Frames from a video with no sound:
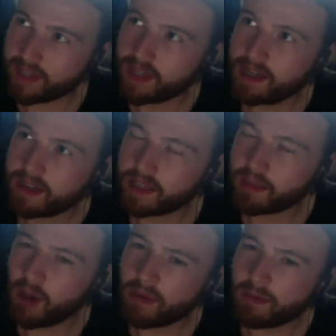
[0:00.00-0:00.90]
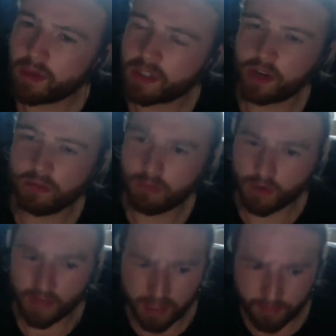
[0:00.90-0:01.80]
this might be more so movie
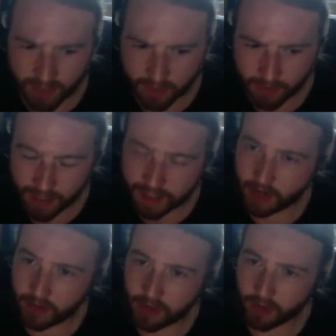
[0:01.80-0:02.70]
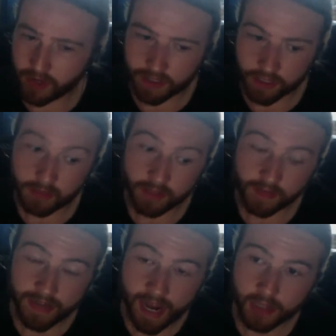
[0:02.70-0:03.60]
than Invisibility. I thought in terms of his
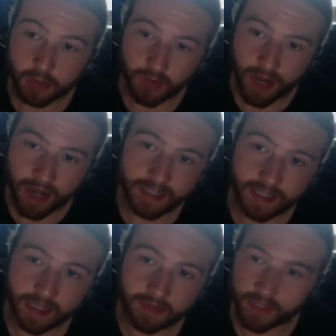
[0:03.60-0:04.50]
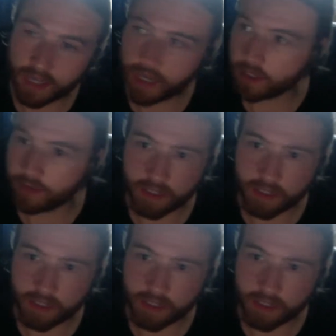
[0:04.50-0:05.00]
actual editing of scenes, obviously there